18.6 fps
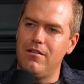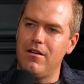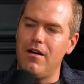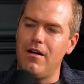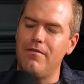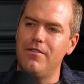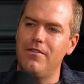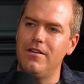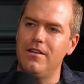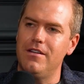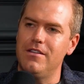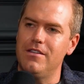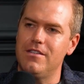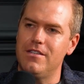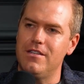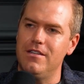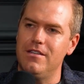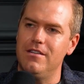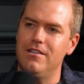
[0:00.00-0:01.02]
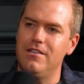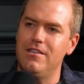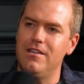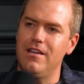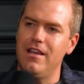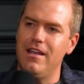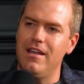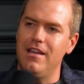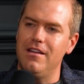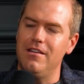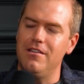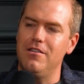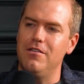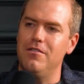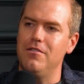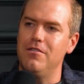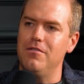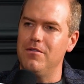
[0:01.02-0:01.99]
confidence and
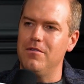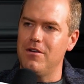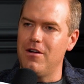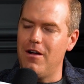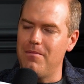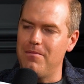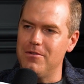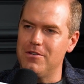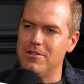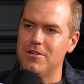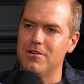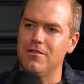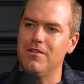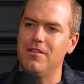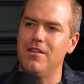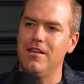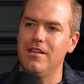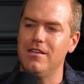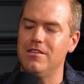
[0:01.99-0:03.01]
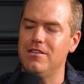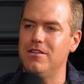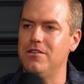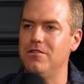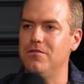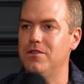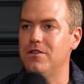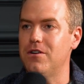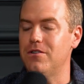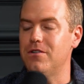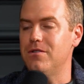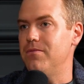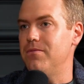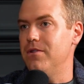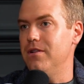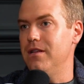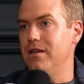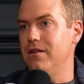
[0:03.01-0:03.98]
you accomplish certain things, and you start to
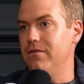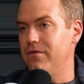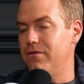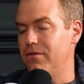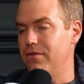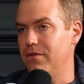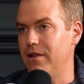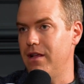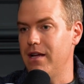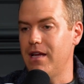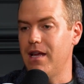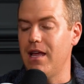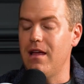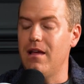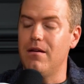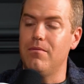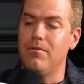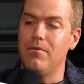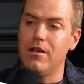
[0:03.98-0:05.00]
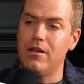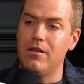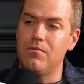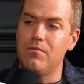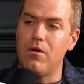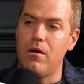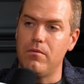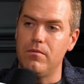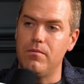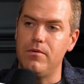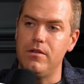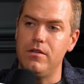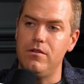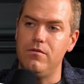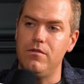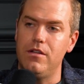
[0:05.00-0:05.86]
believe like, hey, I could probably do